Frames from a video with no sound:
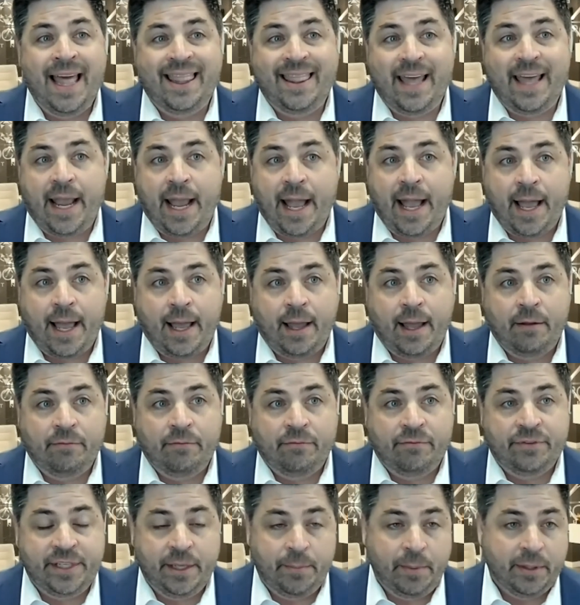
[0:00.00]
They have
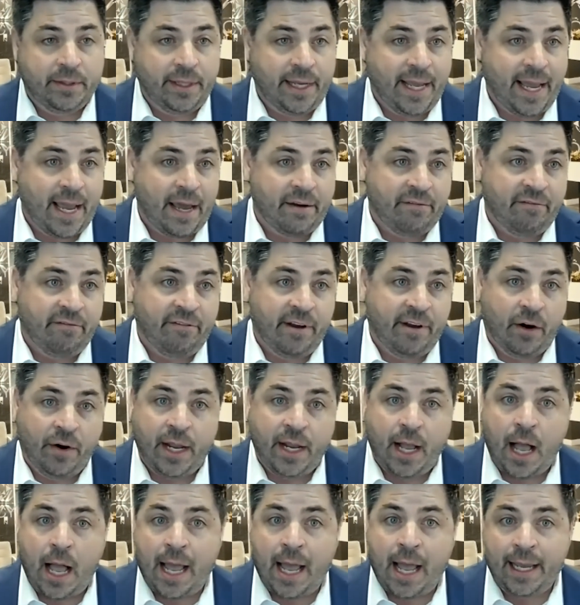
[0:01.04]
typically had very
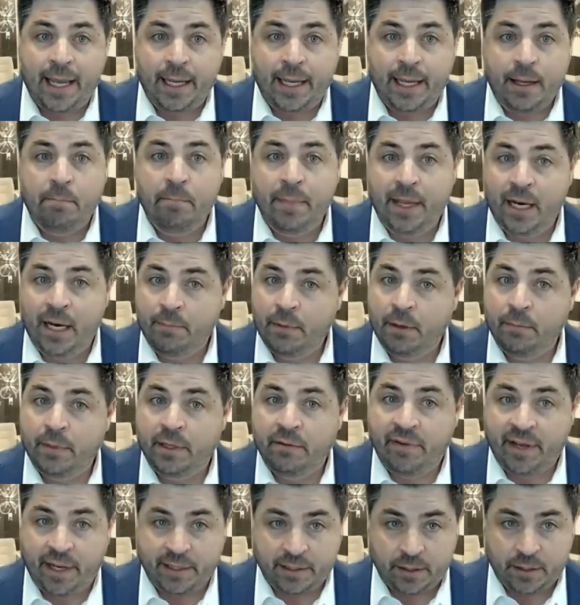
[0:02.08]
high minimum
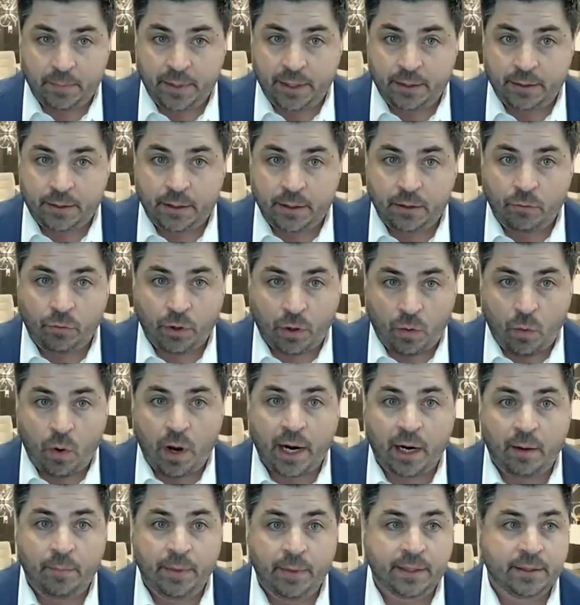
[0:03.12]
investment
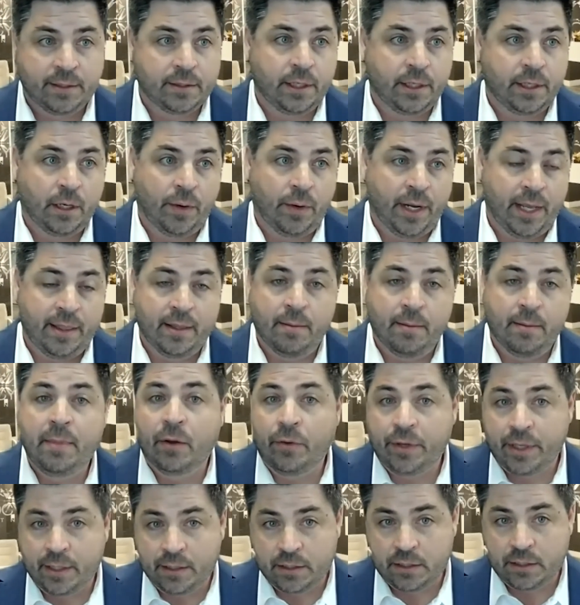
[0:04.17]
requirements, in the
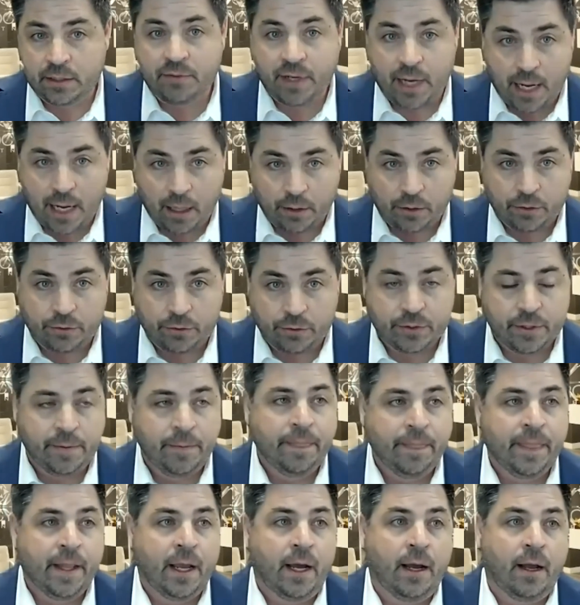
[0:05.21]
millions of dollars.
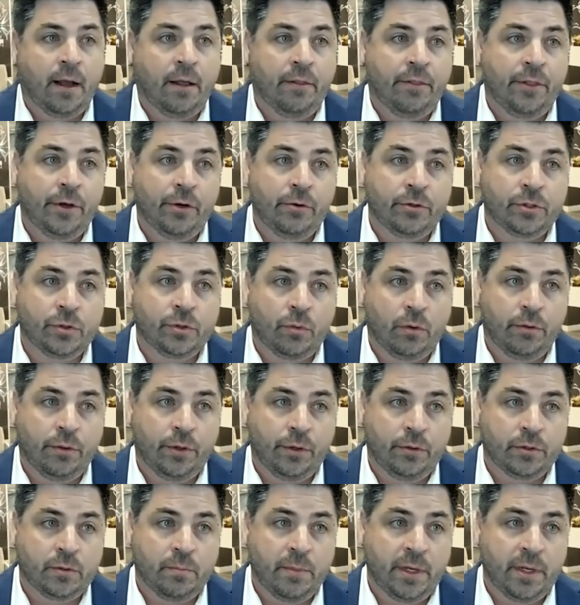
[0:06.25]

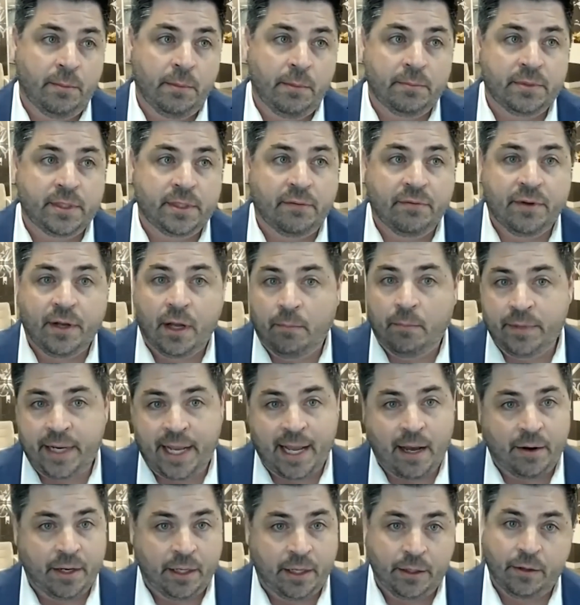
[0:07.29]
Those minimums have come
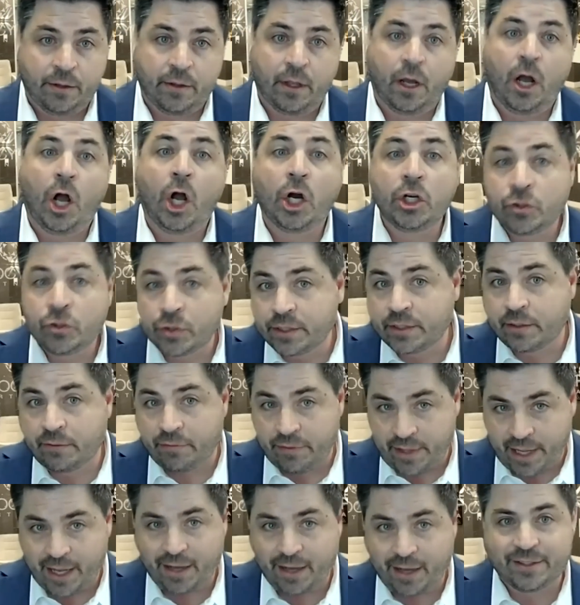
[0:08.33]
down into the hundreds of
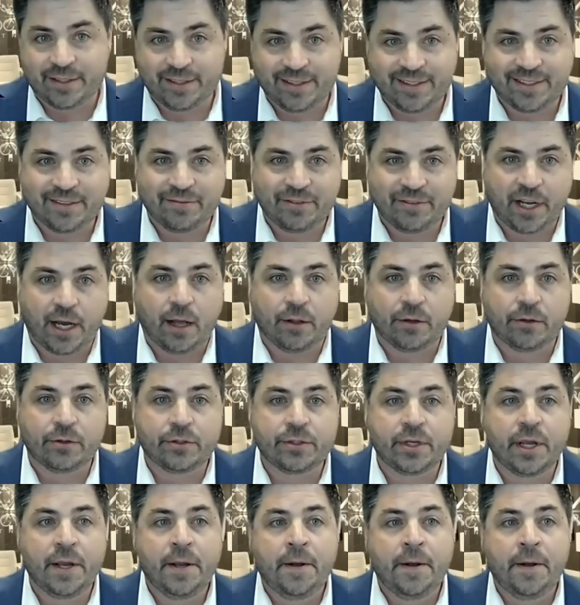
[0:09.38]
thousands of dollars.